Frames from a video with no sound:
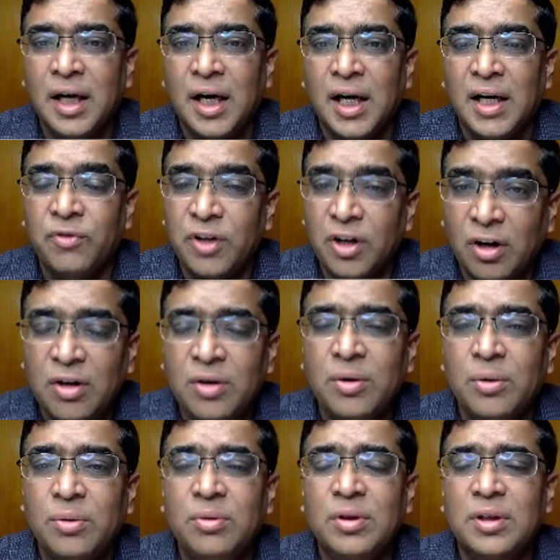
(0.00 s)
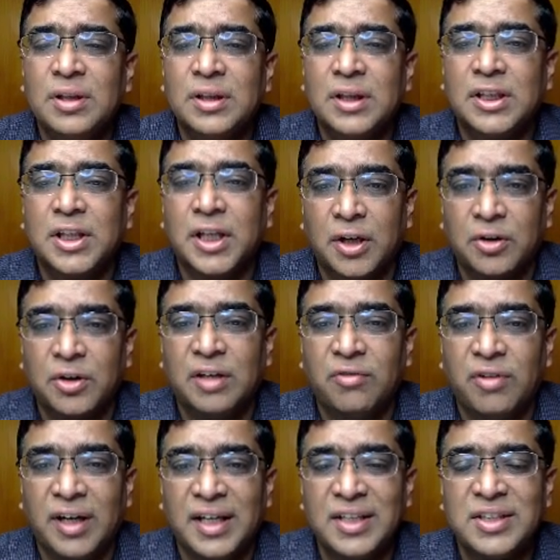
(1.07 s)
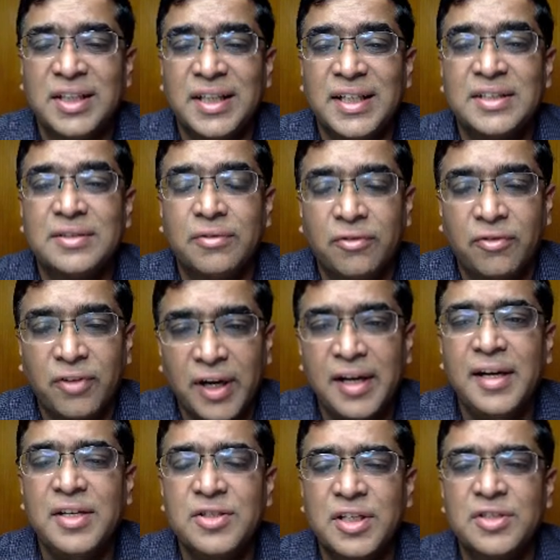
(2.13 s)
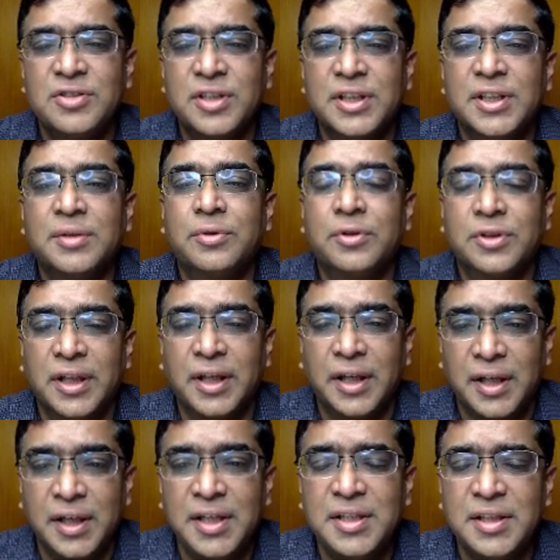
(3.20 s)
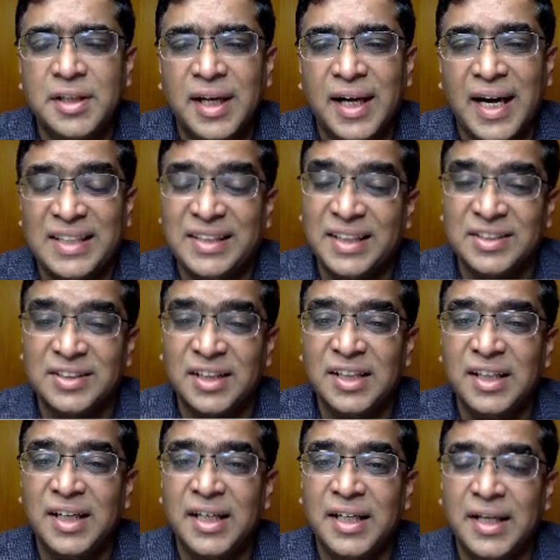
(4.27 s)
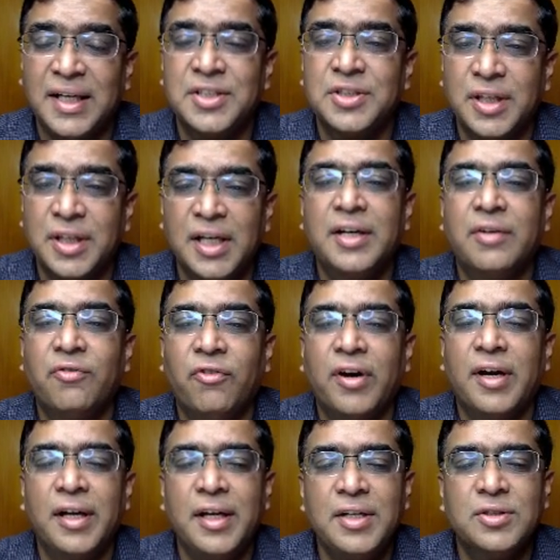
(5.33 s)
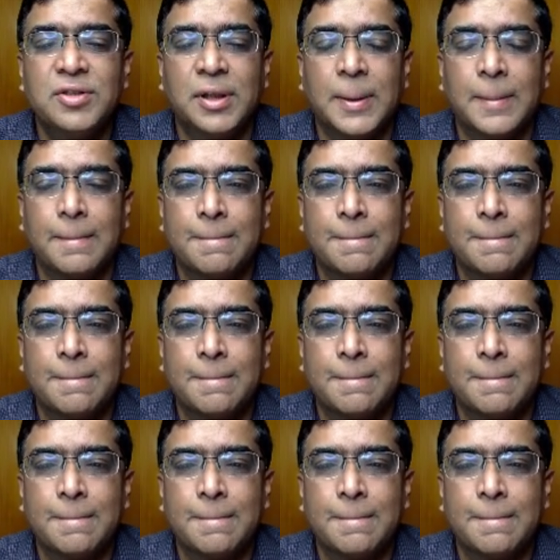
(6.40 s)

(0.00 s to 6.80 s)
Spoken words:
And we all know that coronavirus is fairly sensitive to the heat. As a result, it gets killed fairly easily.